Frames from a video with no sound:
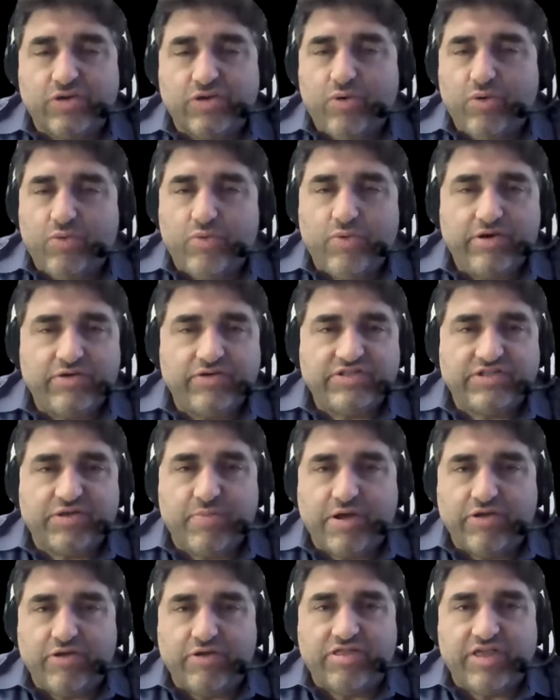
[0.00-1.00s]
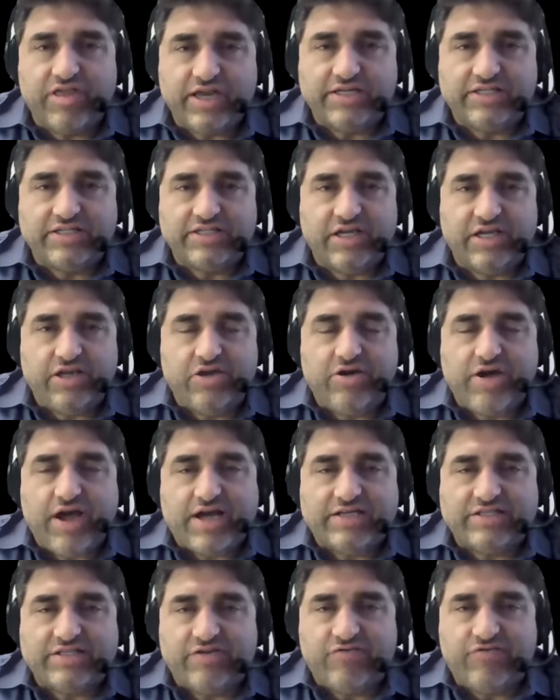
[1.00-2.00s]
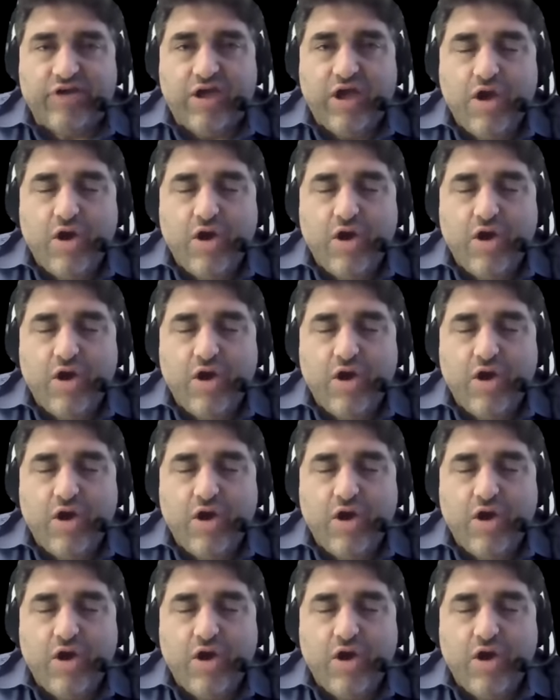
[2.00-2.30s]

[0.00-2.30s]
What are some other things that you guys have